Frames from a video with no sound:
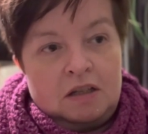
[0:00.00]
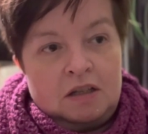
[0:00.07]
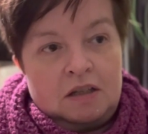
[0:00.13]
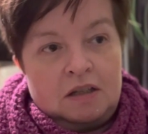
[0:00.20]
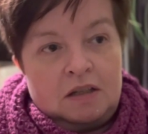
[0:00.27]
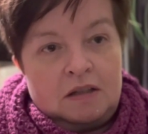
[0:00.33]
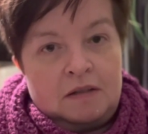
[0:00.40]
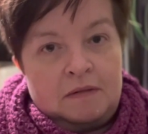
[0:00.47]

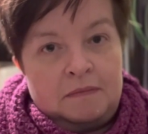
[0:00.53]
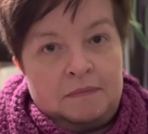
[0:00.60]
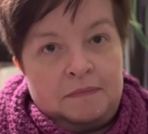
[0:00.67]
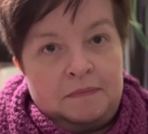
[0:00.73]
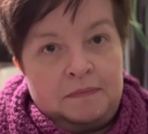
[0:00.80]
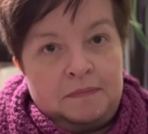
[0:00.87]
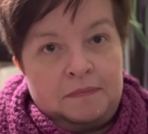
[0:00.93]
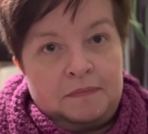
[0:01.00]

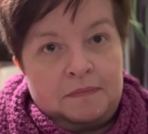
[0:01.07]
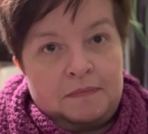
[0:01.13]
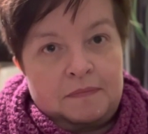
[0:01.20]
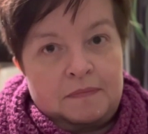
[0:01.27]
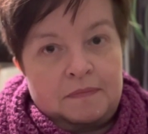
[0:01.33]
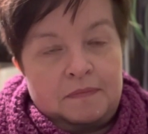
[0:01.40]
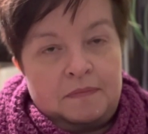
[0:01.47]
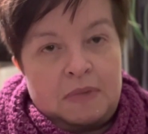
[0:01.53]

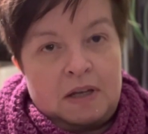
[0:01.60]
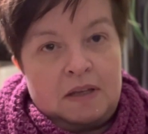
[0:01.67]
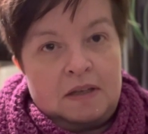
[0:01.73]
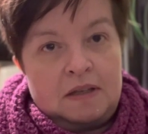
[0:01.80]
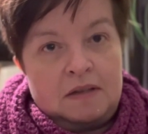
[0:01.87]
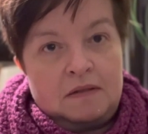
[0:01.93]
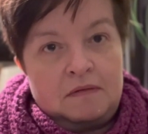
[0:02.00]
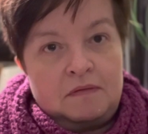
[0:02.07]

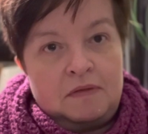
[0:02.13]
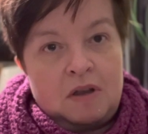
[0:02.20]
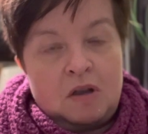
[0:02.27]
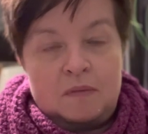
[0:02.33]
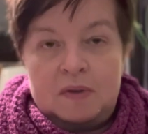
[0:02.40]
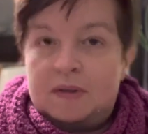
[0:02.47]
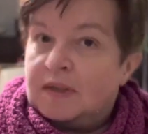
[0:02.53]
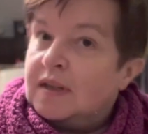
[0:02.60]
but they're
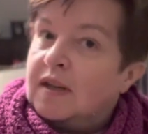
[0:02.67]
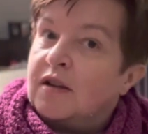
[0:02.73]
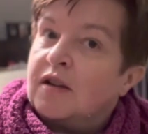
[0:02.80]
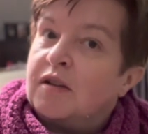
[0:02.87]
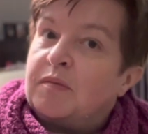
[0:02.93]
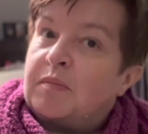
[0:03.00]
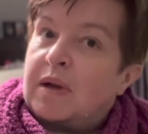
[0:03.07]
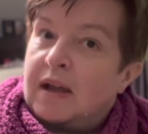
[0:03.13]
obviously
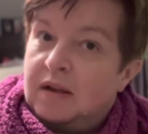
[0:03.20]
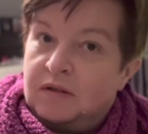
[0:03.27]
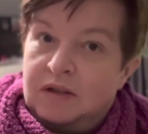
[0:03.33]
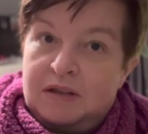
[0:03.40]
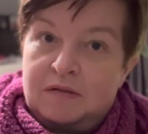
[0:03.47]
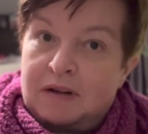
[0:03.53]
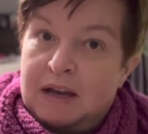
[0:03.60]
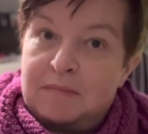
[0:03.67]
not
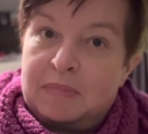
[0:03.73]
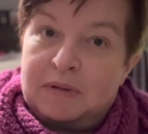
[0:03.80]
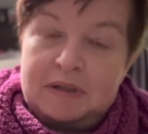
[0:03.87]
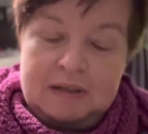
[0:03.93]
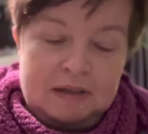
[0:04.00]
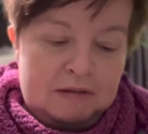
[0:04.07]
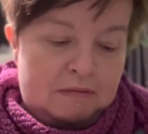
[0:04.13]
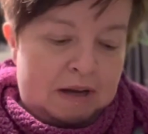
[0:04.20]

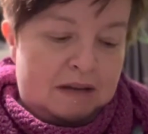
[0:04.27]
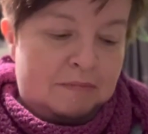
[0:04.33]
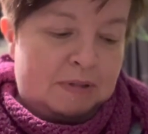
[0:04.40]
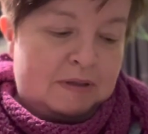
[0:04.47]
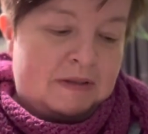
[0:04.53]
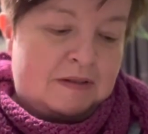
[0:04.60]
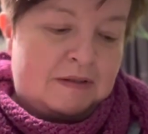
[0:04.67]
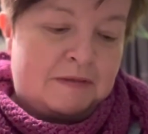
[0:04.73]

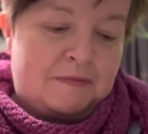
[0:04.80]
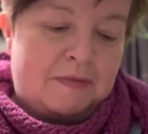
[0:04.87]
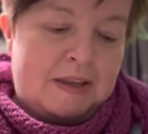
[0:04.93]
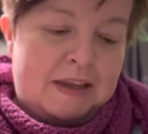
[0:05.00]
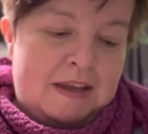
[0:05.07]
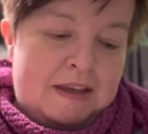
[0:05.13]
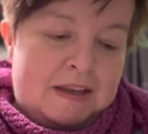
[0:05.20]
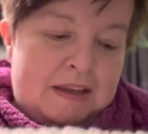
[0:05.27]
biodegradable, so
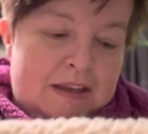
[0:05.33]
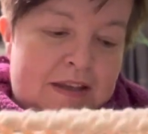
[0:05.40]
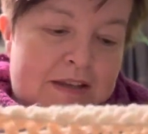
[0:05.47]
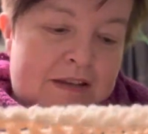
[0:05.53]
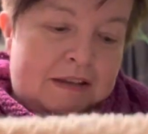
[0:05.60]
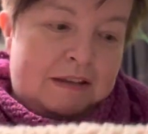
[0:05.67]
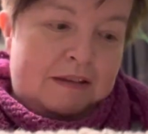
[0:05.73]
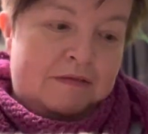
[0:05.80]

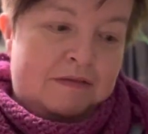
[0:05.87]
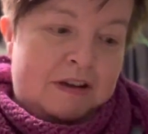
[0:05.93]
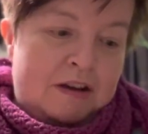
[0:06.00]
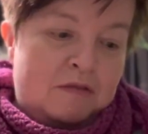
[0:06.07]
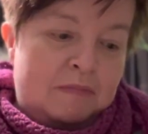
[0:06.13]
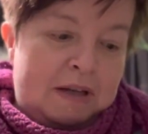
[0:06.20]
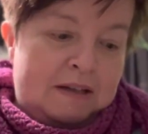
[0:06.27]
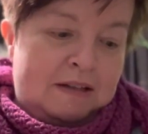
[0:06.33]

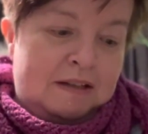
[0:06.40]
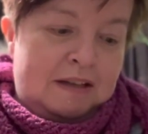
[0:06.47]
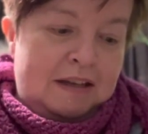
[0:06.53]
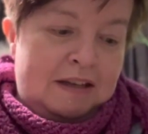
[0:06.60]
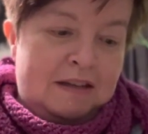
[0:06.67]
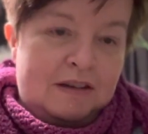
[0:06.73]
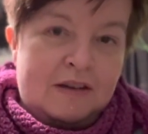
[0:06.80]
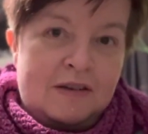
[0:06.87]
environmentally
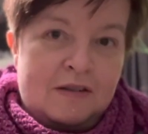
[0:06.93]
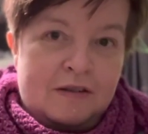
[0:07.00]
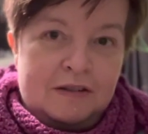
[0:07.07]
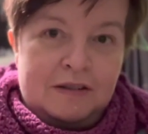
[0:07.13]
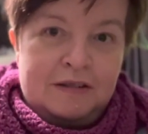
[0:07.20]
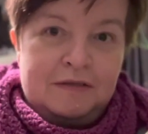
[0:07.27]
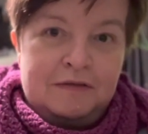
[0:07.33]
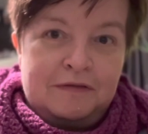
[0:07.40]

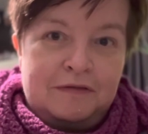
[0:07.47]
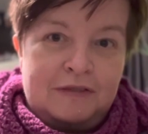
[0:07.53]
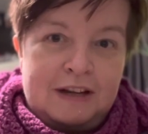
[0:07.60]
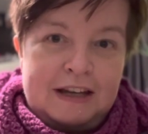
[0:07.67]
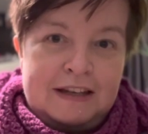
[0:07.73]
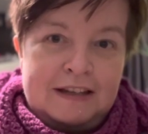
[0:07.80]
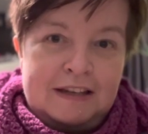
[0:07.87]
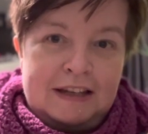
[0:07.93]
not
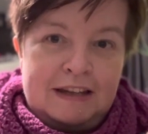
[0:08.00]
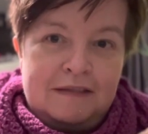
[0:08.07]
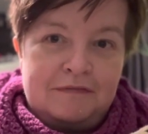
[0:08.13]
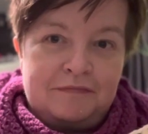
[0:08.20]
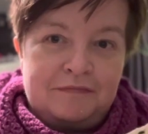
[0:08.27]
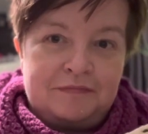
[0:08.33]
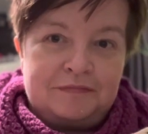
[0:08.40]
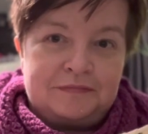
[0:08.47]
friendly.
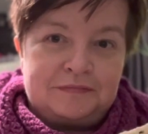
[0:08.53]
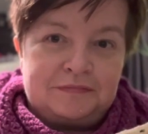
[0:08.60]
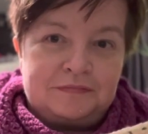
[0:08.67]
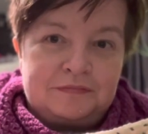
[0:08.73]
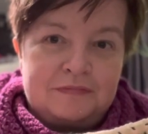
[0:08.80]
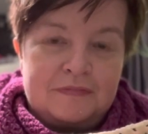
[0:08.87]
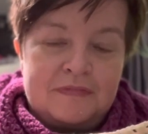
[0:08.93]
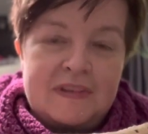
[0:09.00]

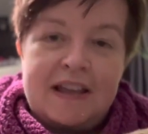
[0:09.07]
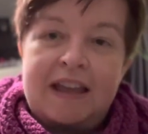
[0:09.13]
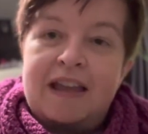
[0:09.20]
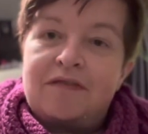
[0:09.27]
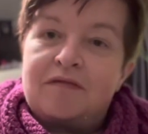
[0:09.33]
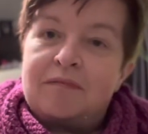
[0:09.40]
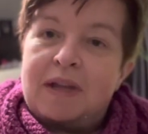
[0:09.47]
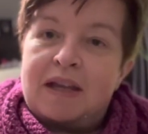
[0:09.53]
I
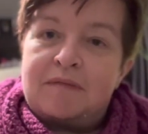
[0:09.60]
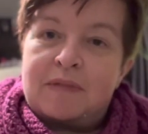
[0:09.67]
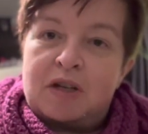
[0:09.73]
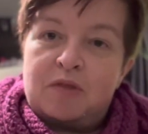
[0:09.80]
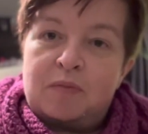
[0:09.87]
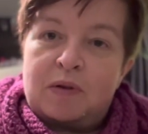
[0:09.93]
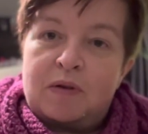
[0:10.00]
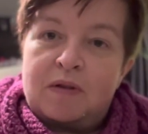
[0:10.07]
haven't made
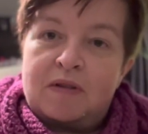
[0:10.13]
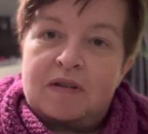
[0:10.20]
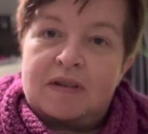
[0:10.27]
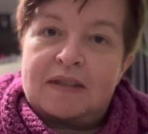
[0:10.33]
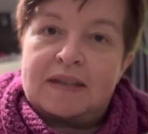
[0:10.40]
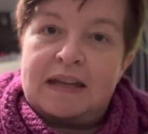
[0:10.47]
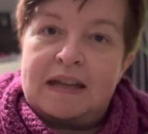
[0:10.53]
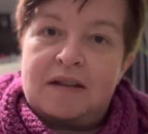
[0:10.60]
much
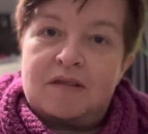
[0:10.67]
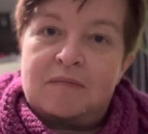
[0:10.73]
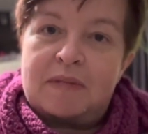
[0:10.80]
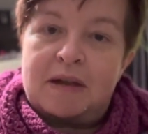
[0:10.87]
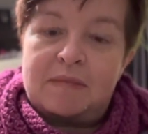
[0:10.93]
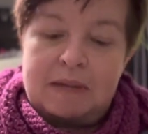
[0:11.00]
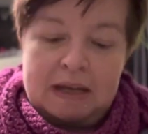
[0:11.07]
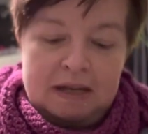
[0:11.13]
progress here on
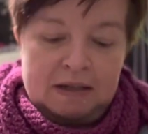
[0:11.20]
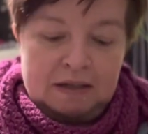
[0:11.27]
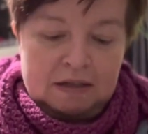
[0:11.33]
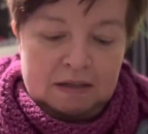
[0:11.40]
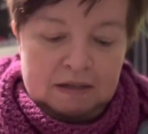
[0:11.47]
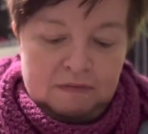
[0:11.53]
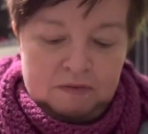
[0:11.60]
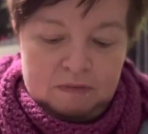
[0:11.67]
my blanket
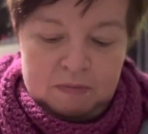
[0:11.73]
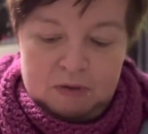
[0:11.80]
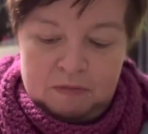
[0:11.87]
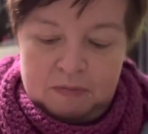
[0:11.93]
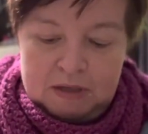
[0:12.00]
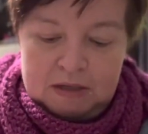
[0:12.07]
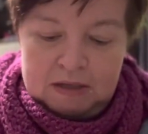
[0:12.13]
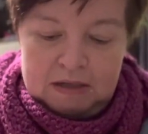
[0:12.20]
at the
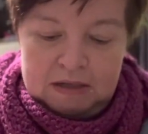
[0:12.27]
moment.